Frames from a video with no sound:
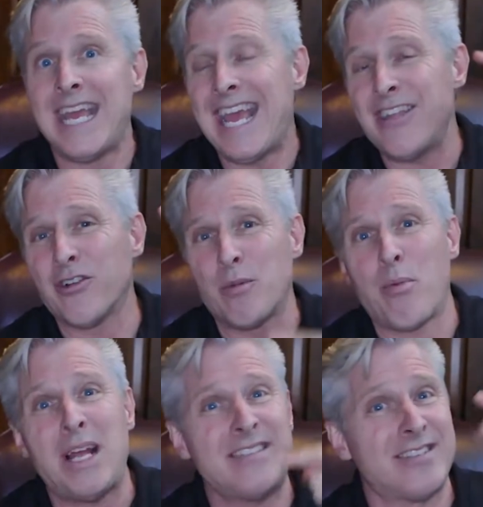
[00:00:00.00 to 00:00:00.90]
and you're
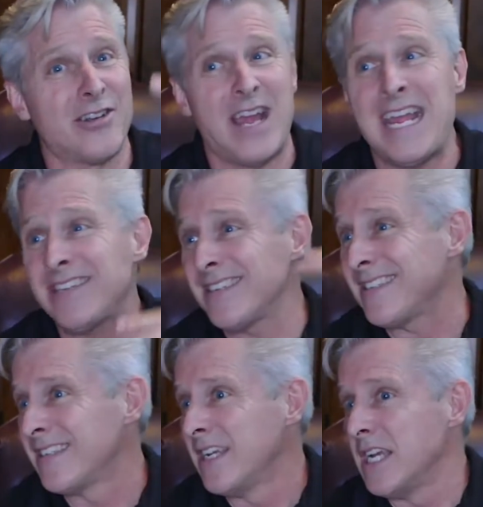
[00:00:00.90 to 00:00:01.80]
depressed, you're
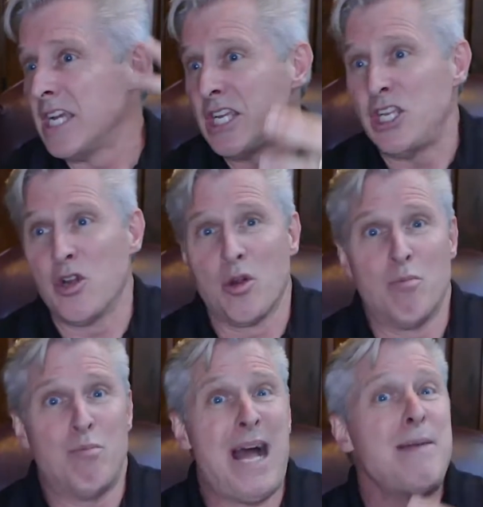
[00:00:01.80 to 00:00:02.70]
anxious, you're
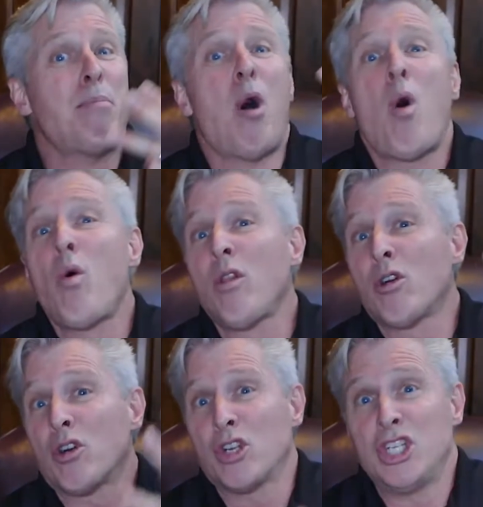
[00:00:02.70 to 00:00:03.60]

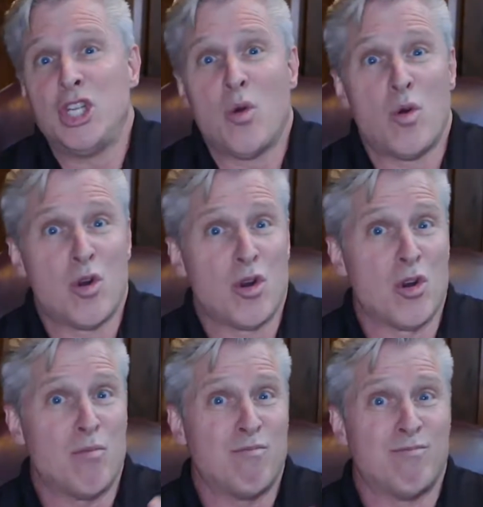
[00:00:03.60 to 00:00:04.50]
bipolar,
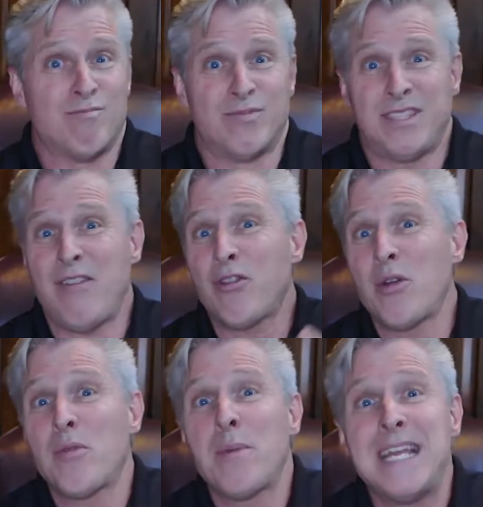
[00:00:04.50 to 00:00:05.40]
you're suffering
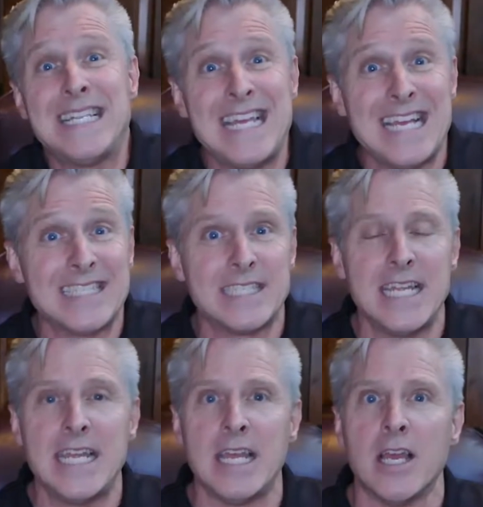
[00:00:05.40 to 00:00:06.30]
with
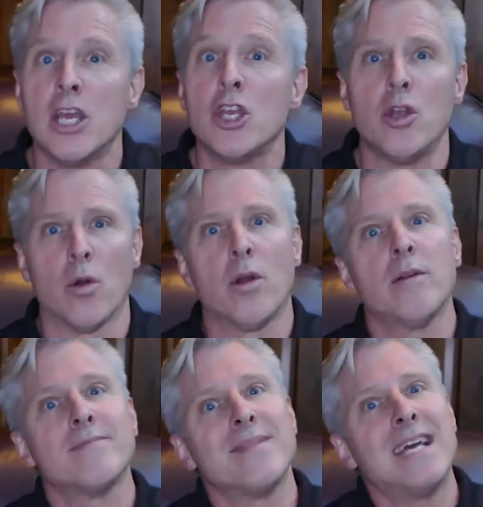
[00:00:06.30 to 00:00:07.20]
PTSD,
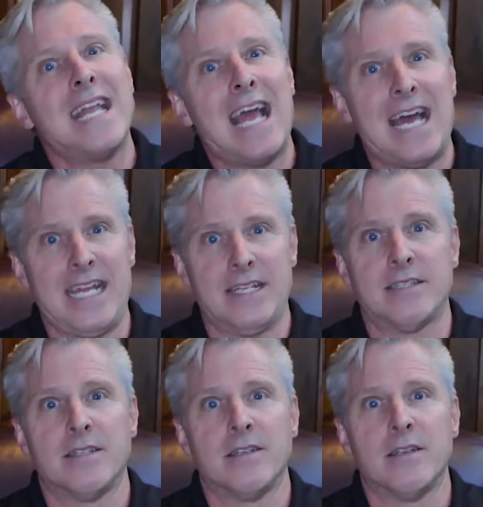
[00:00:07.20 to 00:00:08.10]
you're an
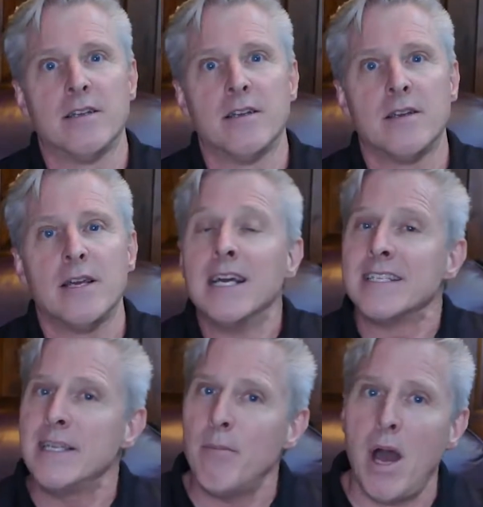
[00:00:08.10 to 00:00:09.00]
addict.
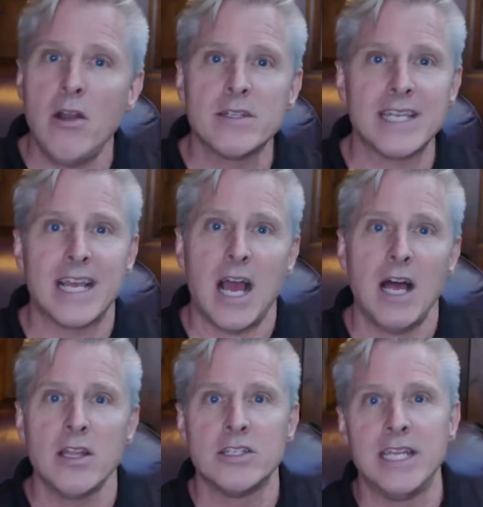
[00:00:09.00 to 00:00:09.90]
See, modern
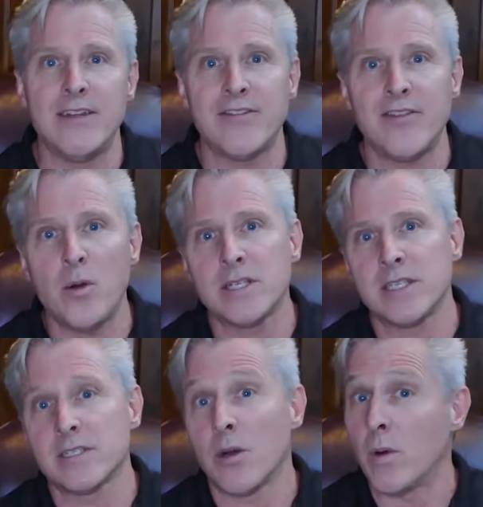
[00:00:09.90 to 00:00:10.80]
psychology
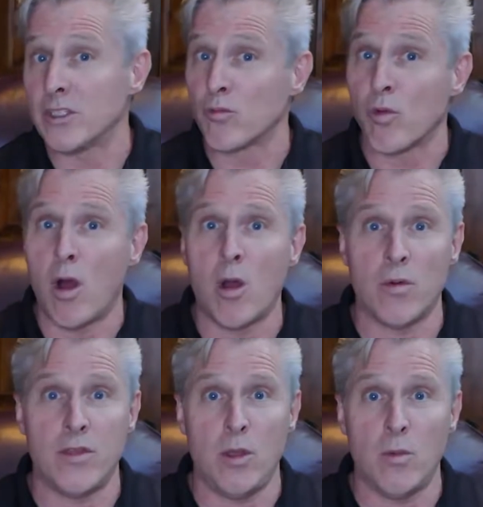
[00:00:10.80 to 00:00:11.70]
focuses on what's wrong
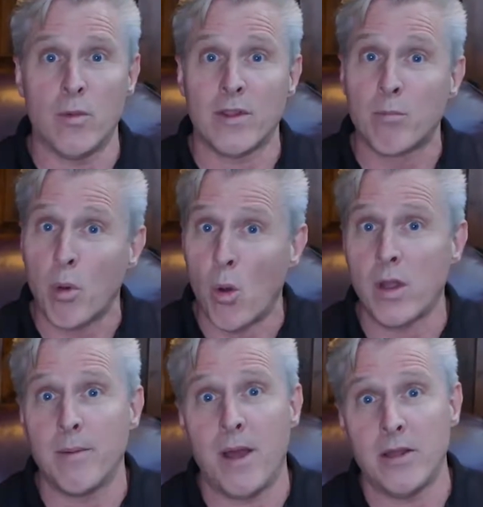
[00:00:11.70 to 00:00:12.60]
with you and what's
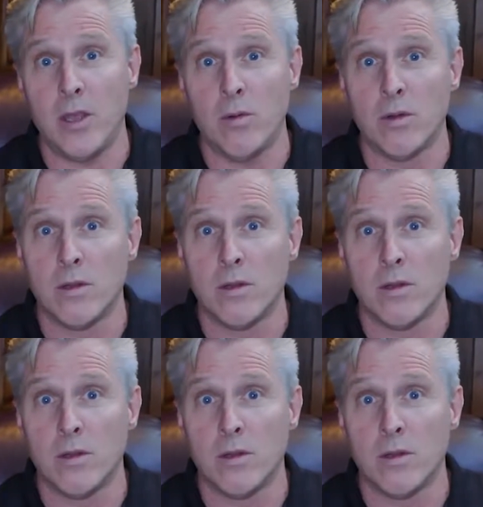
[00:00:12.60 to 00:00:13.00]
broken about you,